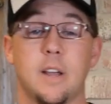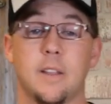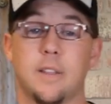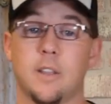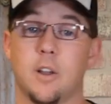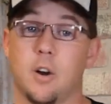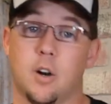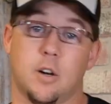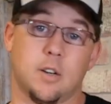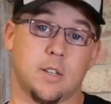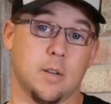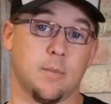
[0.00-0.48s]

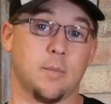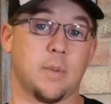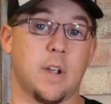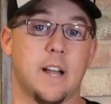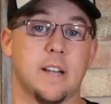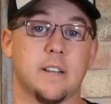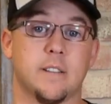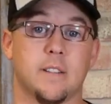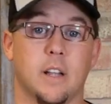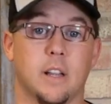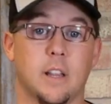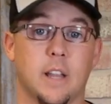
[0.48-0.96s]
There are some
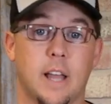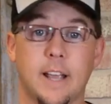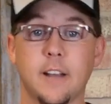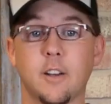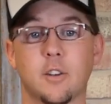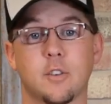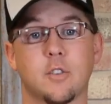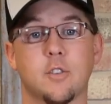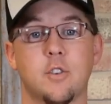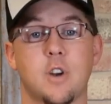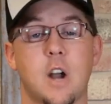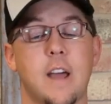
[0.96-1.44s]
guys that
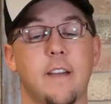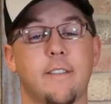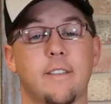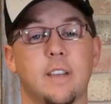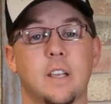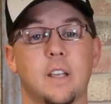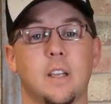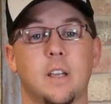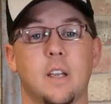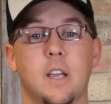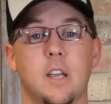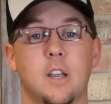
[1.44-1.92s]
like
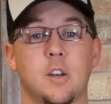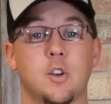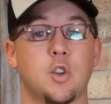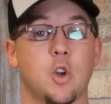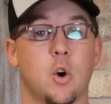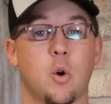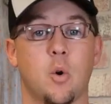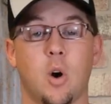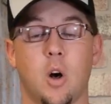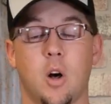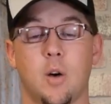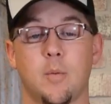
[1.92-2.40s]
driving in
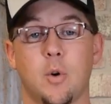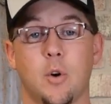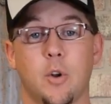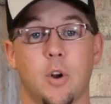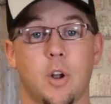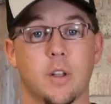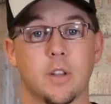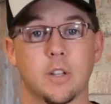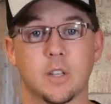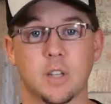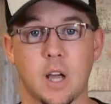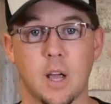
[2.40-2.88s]
tow haul mode
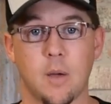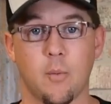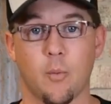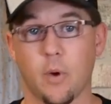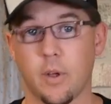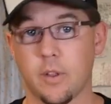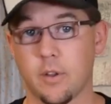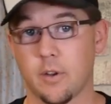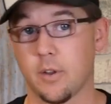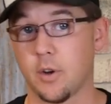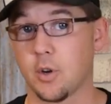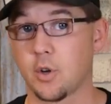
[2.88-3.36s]
all the time,
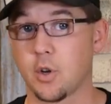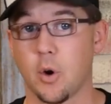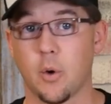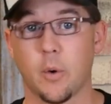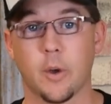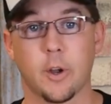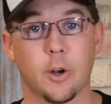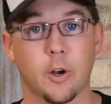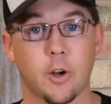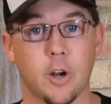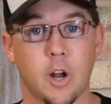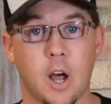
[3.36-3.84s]
whether they're
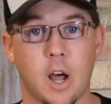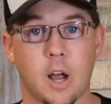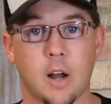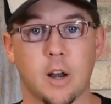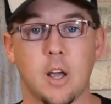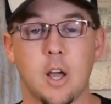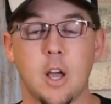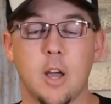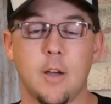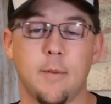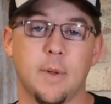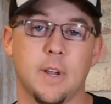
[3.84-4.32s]
towing or
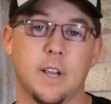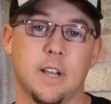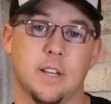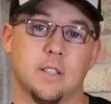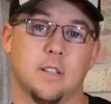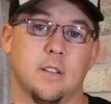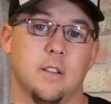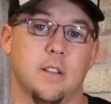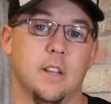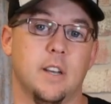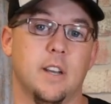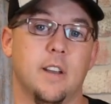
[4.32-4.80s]
not,
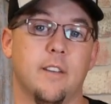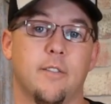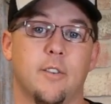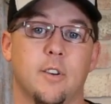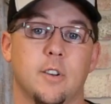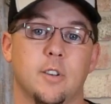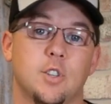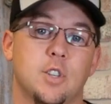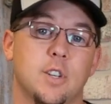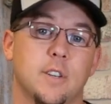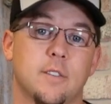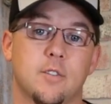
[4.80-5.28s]
because of the
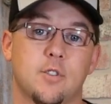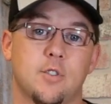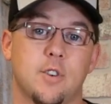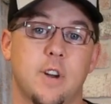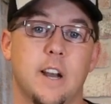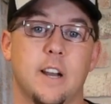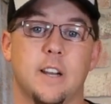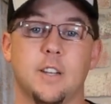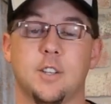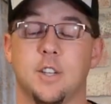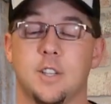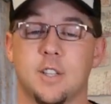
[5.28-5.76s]
different shift
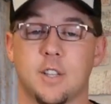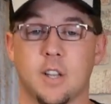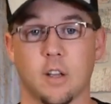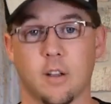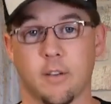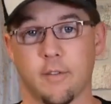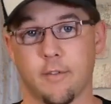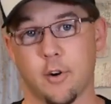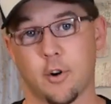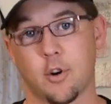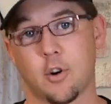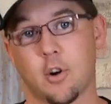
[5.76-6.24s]
strategies and the
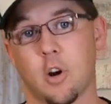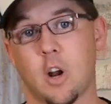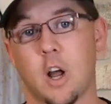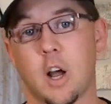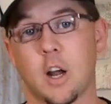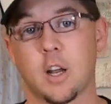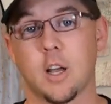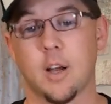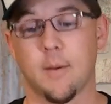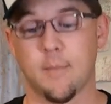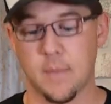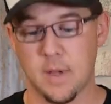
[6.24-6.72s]
converter
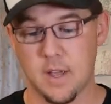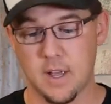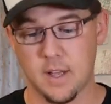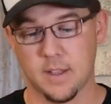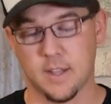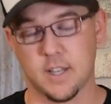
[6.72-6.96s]
lockup.